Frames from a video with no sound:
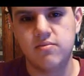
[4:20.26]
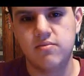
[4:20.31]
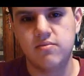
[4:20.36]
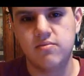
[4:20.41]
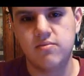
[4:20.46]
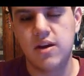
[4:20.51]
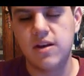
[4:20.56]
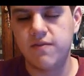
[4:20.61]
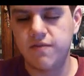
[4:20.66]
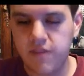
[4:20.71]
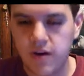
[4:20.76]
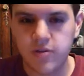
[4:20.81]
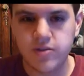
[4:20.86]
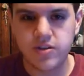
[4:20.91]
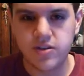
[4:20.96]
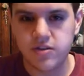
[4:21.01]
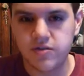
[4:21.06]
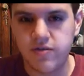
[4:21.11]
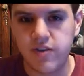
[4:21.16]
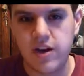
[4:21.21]
My phone
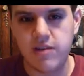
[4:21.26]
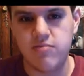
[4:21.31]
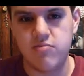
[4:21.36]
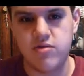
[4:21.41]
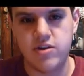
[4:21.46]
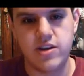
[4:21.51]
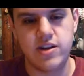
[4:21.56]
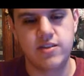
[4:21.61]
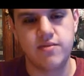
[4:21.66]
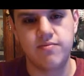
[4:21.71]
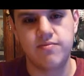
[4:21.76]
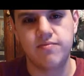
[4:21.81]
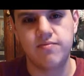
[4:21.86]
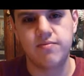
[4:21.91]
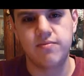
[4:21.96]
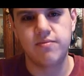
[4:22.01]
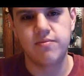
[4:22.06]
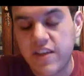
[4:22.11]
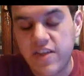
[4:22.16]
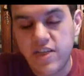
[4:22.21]
just vibrated.
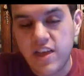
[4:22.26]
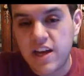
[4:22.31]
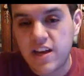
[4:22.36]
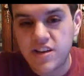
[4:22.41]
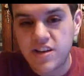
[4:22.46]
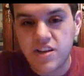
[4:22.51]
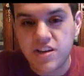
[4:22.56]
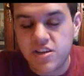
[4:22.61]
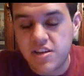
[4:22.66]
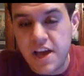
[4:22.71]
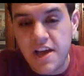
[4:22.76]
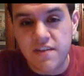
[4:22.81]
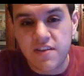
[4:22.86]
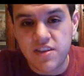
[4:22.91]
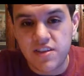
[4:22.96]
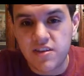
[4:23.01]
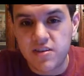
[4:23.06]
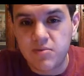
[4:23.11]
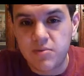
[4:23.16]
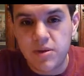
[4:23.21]
I just laugh at
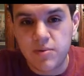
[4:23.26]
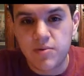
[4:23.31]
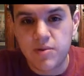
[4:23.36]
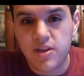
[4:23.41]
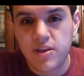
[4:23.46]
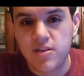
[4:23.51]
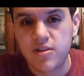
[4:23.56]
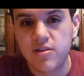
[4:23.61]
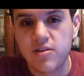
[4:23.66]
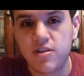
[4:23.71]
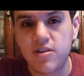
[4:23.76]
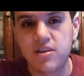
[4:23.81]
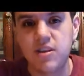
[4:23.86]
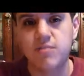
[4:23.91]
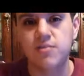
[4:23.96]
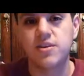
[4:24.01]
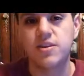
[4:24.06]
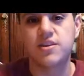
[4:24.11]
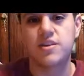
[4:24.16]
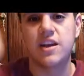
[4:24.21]
these people that do this. I'm
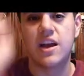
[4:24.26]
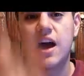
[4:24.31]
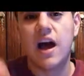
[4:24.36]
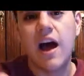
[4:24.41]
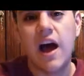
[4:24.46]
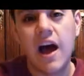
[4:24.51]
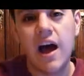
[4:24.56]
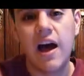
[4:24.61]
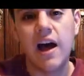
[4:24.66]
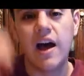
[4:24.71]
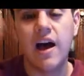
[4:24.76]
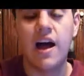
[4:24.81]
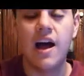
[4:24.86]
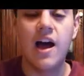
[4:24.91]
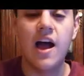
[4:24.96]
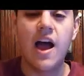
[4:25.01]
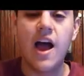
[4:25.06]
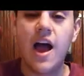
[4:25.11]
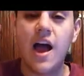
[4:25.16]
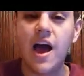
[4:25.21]
just like, haha,
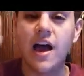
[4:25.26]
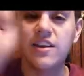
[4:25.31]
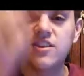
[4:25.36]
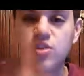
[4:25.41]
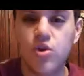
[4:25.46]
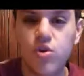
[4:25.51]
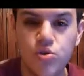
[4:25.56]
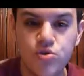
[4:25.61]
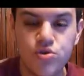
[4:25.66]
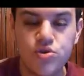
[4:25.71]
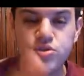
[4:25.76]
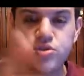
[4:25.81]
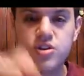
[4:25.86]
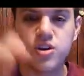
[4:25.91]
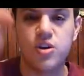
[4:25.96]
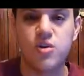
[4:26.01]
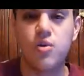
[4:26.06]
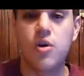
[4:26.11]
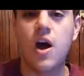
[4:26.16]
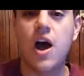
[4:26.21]
I told you
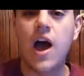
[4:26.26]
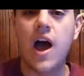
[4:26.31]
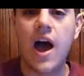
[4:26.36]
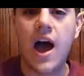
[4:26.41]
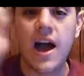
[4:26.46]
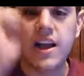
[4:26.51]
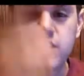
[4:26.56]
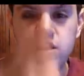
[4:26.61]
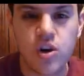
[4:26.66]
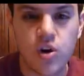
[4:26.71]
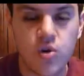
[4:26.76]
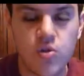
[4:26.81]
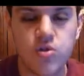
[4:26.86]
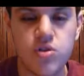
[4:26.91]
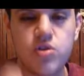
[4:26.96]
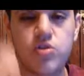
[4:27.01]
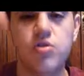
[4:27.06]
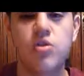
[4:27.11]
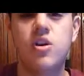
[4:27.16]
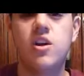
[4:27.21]
so. I told
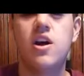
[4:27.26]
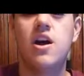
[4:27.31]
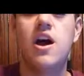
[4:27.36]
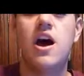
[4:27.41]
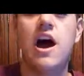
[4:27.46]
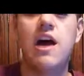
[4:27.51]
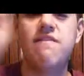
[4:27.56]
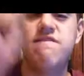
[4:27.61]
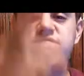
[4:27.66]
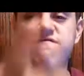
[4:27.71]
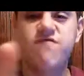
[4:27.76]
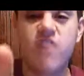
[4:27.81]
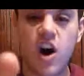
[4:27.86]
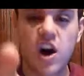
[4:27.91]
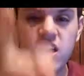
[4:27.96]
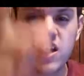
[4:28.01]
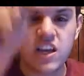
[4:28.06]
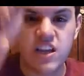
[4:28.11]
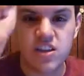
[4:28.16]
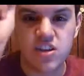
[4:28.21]
you. I
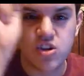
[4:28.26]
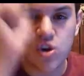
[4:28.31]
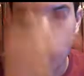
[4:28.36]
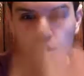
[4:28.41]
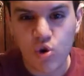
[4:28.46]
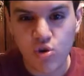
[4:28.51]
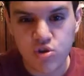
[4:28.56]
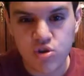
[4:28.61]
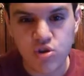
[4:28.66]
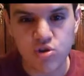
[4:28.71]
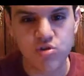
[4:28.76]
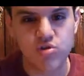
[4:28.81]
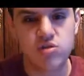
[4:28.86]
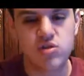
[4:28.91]
fucking told you.